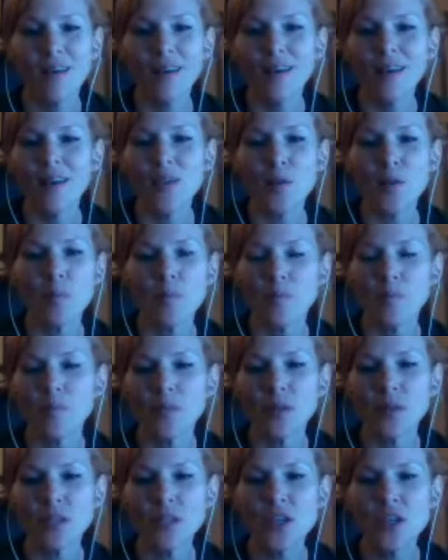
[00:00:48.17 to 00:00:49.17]
the
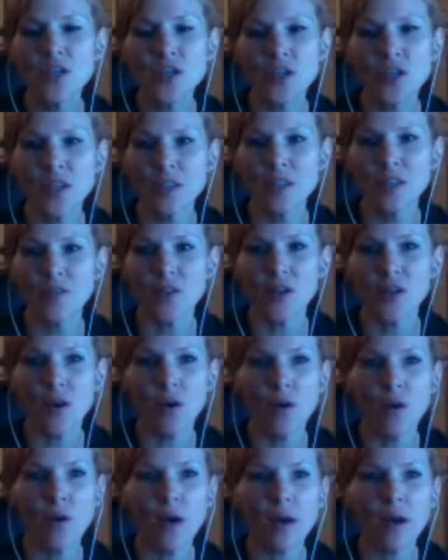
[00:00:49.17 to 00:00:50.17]
teacher doesn't even
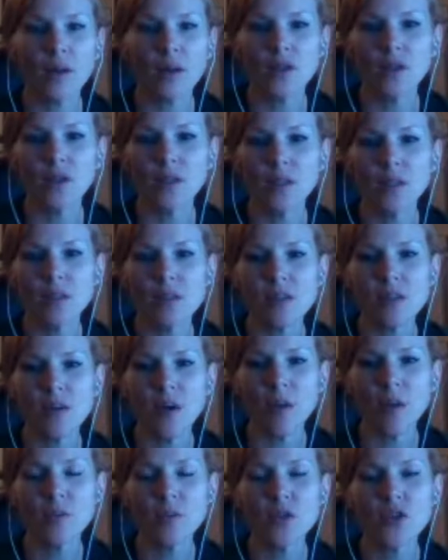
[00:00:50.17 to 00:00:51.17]
know how to do it, and so
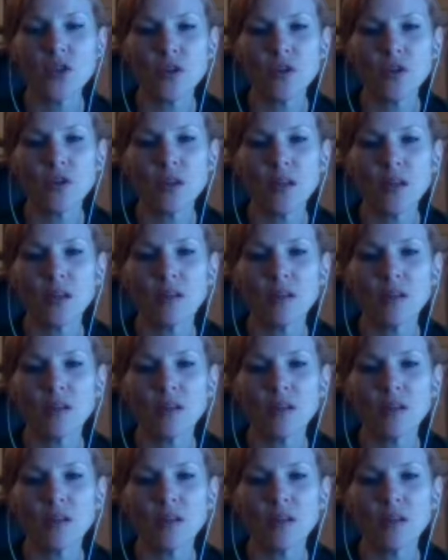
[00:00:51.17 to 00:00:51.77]
I'm sure that